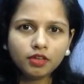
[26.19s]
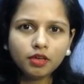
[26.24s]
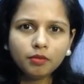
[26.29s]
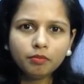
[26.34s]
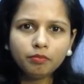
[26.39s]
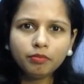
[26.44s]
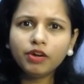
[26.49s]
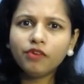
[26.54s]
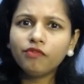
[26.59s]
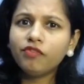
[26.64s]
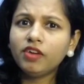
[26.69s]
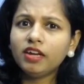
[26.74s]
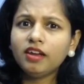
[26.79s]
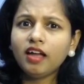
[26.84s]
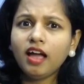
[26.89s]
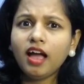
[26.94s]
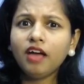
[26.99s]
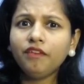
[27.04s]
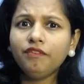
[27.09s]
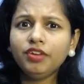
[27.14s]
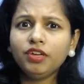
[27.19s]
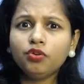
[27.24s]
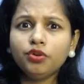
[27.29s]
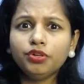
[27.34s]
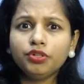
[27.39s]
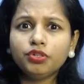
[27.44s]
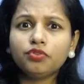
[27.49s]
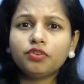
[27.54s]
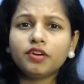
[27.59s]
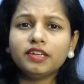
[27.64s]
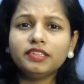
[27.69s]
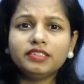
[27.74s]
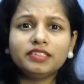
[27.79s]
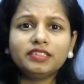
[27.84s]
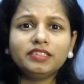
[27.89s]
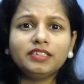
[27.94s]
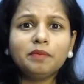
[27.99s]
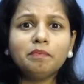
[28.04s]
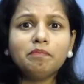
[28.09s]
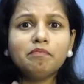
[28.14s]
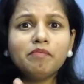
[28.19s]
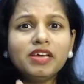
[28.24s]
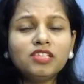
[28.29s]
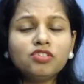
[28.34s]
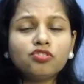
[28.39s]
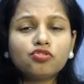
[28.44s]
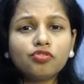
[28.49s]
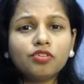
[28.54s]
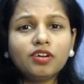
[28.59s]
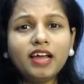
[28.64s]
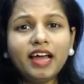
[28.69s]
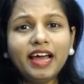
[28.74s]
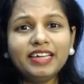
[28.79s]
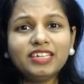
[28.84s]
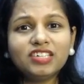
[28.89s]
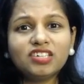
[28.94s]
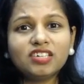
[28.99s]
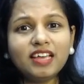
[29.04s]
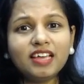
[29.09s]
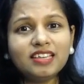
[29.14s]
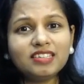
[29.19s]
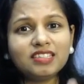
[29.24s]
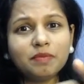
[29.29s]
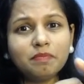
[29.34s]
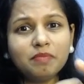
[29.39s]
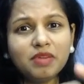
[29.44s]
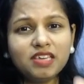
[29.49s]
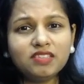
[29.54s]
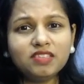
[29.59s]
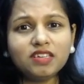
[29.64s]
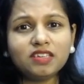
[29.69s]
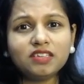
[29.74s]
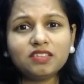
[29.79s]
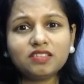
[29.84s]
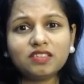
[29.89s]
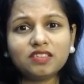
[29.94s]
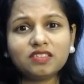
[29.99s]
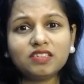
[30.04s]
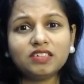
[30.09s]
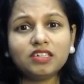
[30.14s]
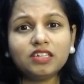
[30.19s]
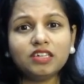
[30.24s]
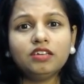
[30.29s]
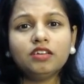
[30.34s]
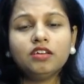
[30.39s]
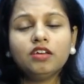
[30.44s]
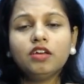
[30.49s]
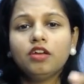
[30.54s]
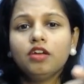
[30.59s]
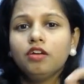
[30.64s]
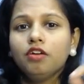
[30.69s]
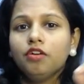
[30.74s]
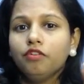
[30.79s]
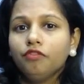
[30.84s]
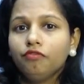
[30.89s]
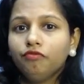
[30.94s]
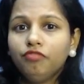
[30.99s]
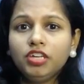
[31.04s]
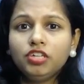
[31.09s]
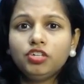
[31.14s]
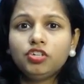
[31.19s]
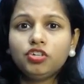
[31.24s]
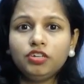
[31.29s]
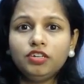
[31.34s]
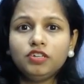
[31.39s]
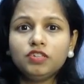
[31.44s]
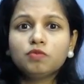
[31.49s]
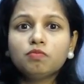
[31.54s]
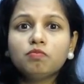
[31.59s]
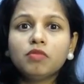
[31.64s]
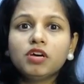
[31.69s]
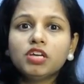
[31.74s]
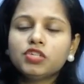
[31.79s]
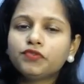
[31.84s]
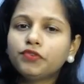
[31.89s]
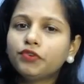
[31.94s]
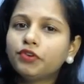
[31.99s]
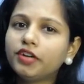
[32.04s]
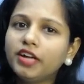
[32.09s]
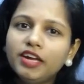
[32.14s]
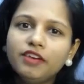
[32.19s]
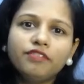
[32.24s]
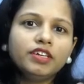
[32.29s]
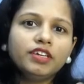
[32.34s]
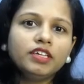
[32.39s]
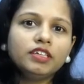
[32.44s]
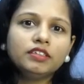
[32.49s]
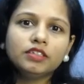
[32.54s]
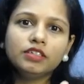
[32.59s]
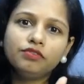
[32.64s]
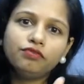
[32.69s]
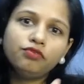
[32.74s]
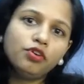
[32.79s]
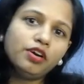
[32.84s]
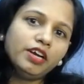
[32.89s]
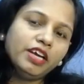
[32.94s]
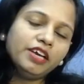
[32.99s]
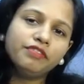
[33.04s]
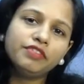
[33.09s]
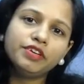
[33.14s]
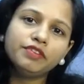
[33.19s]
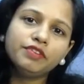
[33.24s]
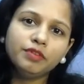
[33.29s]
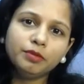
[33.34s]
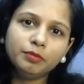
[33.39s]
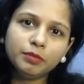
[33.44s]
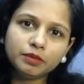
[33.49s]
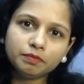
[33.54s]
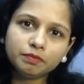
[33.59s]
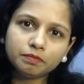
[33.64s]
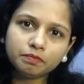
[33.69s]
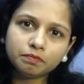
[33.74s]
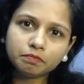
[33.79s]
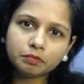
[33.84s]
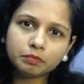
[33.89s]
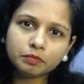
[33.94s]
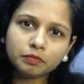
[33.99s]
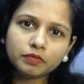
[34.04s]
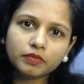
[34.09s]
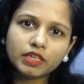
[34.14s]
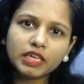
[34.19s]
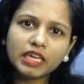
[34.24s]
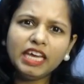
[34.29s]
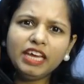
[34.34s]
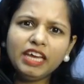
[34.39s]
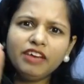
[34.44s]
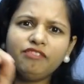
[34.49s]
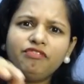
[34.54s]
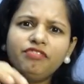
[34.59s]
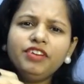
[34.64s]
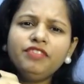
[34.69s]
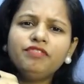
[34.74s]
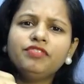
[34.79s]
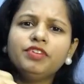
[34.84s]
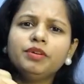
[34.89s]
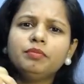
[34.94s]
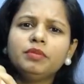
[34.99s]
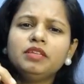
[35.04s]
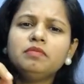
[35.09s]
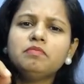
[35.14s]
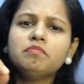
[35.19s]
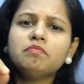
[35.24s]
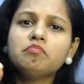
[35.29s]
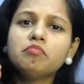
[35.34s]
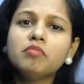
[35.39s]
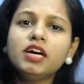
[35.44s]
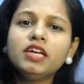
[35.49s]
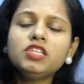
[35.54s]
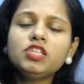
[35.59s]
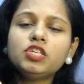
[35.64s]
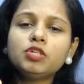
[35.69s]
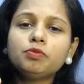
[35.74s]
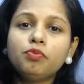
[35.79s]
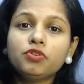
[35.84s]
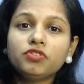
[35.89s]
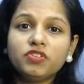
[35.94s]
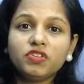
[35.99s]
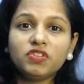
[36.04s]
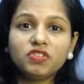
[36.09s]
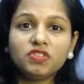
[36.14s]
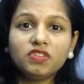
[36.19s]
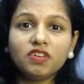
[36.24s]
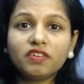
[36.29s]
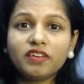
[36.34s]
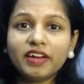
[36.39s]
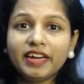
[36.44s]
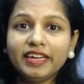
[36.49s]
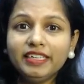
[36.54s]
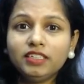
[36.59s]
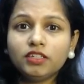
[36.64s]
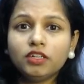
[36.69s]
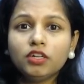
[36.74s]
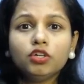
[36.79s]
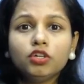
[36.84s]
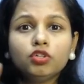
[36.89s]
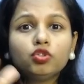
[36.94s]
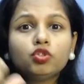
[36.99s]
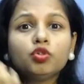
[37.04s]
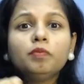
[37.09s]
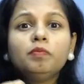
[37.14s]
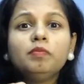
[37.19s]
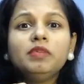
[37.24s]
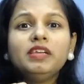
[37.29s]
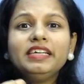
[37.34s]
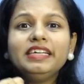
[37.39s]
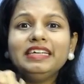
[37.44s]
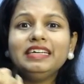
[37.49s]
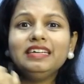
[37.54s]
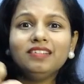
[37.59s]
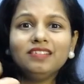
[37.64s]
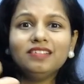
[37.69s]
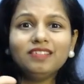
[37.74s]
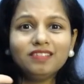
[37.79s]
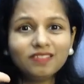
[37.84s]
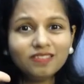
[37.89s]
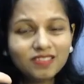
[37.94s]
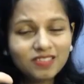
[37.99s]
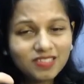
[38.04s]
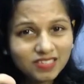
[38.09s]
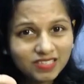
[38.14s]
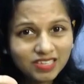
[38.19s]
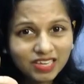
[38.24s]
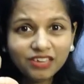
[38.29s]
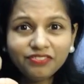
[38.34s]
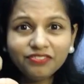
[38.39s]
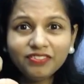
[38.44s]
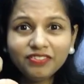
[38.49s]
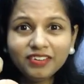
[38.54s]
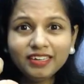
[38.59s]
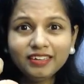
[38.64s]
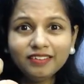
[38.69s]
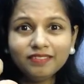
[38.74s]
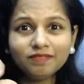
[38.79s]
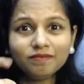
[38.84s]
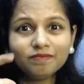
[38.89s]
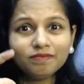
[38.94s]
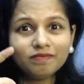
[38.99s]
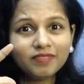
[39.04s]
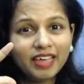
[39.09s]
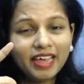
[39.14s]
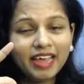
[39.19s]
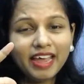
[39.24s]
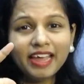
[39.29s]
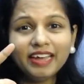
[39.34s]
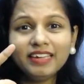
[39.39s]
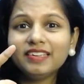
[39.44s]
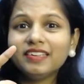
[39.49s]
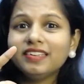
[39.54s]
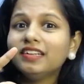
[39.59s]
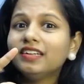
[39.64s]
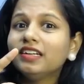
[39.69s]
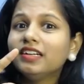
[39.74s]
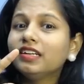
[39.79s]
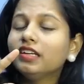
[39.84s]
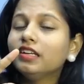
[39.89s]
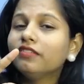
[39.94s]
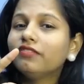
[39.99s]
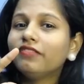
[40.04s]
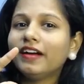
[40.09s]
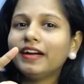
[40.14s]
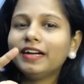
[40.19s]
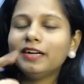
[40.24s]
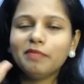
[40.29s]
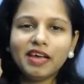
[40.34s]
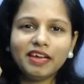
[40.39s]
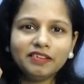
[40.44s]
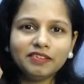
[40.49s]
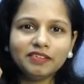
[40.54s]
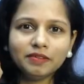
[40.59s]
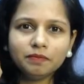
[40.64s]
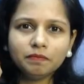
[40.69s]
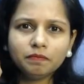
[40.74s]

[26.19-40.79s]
But when are we going to consider menstrual hygiene as the basic necessity which is must for every girl, for every woman? Every woman must possess the right to bleed safely and in a dignified manner.